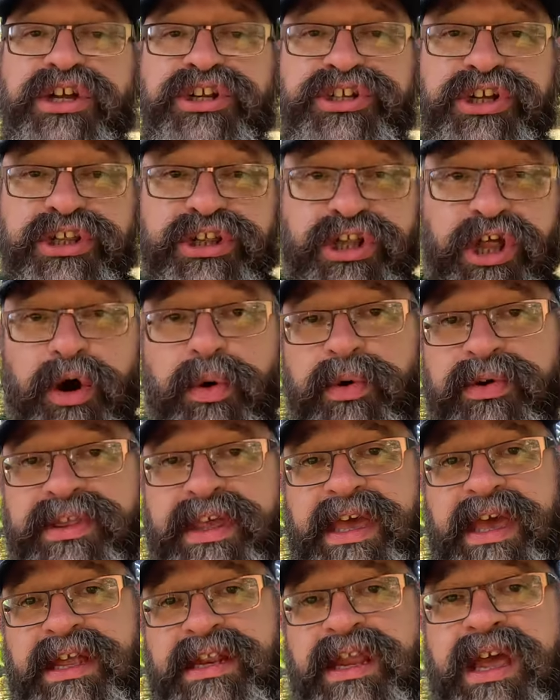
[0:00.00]
to lower
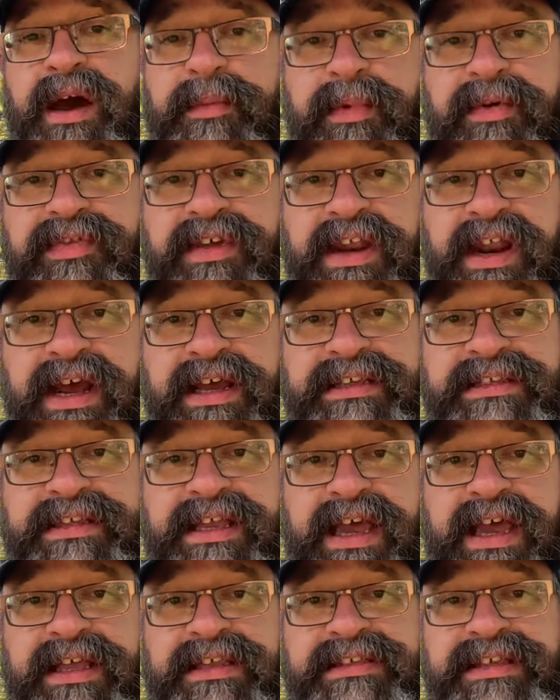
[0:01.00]
the income of the United
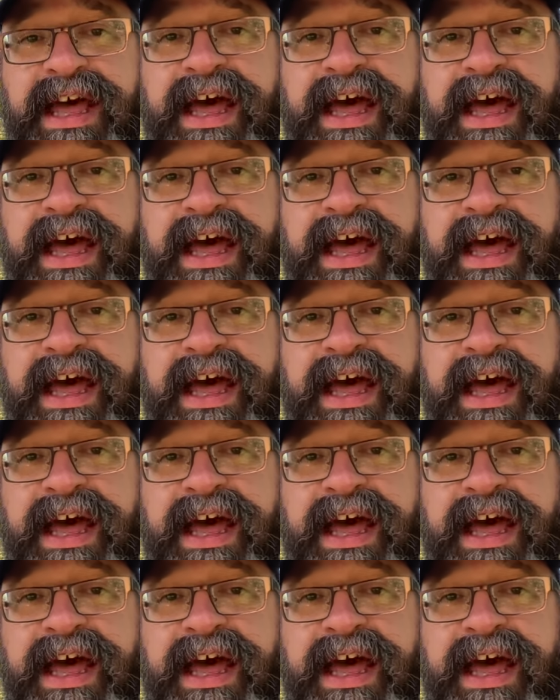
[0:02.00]
States.